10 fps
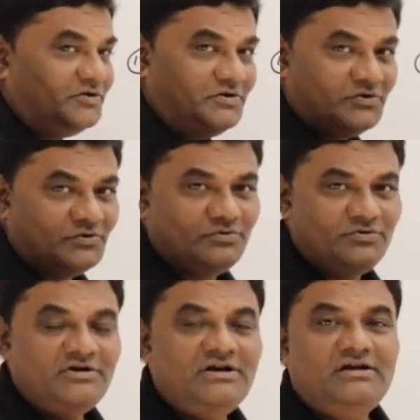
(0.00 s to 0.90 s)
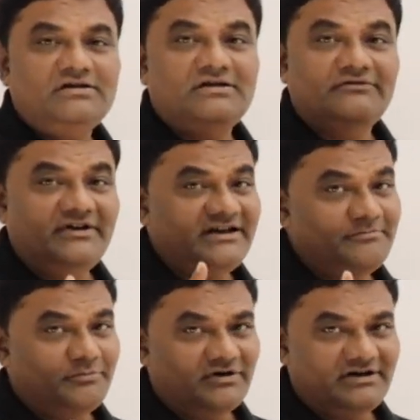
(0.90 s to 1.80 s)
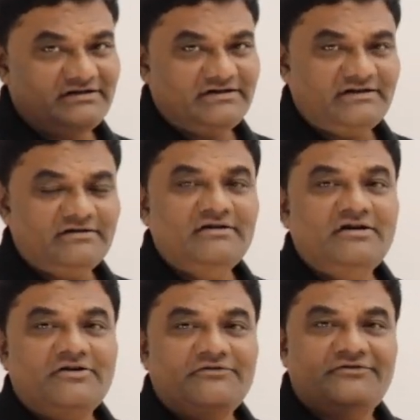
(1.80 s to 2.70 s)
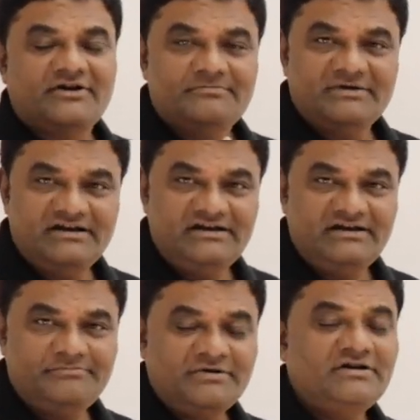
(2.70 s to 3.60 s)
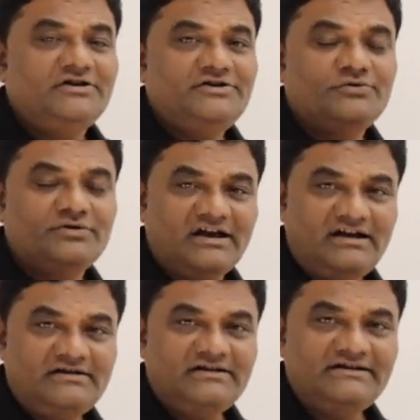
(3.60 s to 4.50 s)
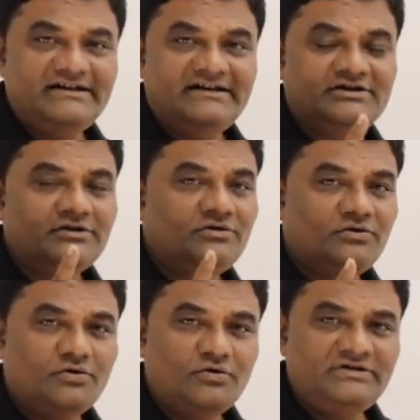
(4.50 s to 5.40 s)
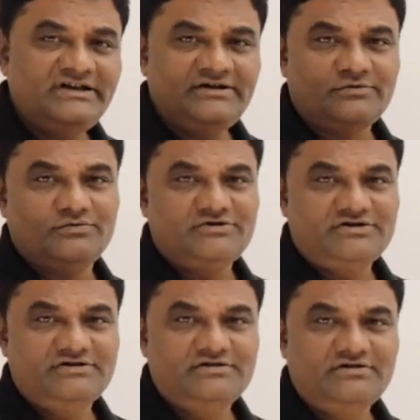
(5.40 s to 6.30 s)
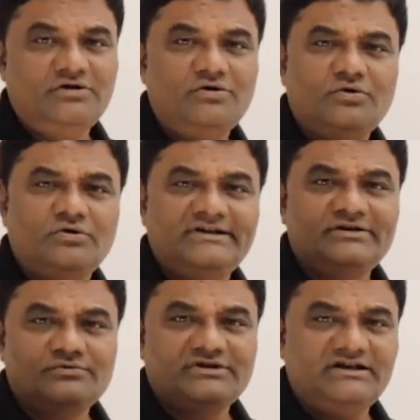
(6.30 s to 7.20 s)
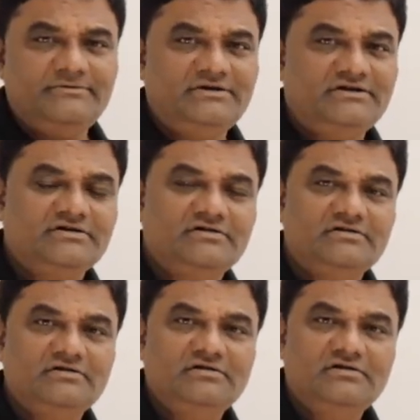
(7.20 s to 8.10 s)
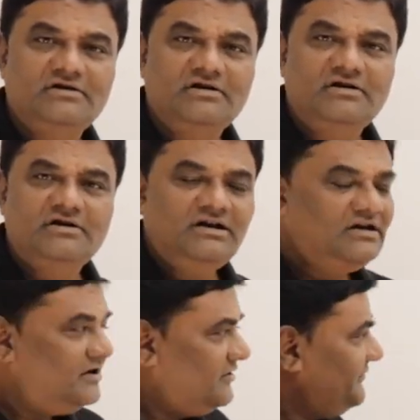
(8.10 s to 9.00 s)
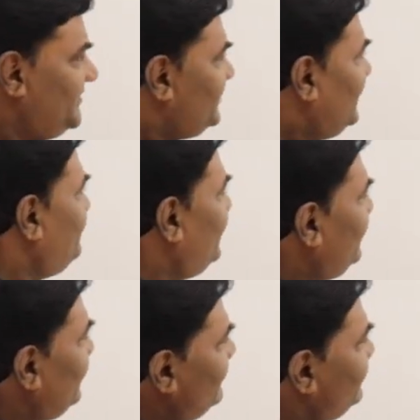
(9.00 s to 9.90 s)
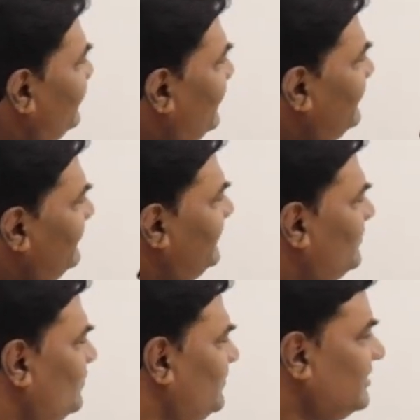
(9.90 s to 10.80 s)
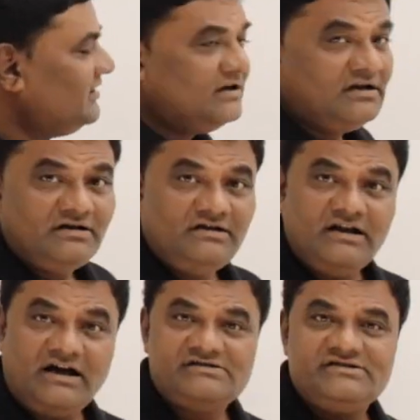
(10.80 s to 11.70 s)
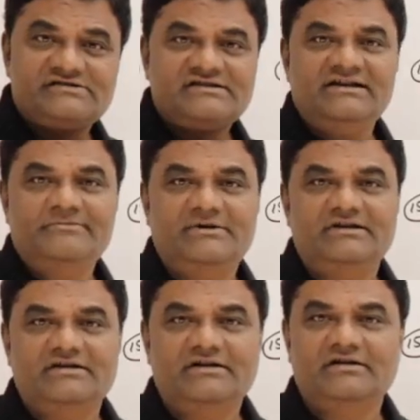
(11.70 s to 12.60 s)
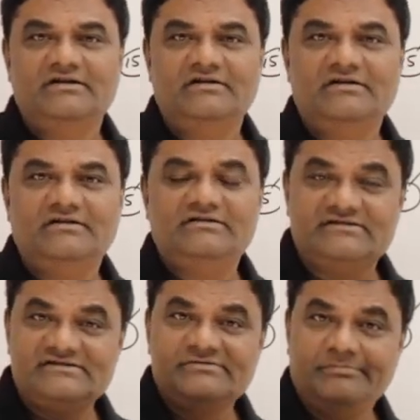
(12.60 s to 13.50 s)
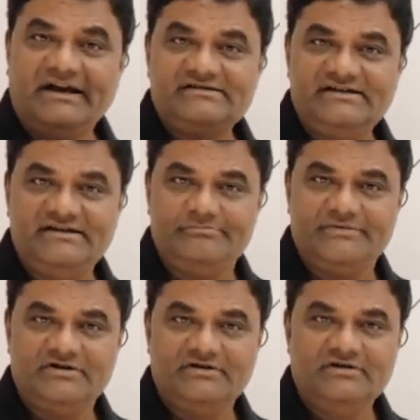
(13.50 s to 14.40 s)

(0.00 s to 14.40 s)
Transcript: No. The very important thing. From heap you can delete only root element. Which element is there in the root? Largest element. This is max heap.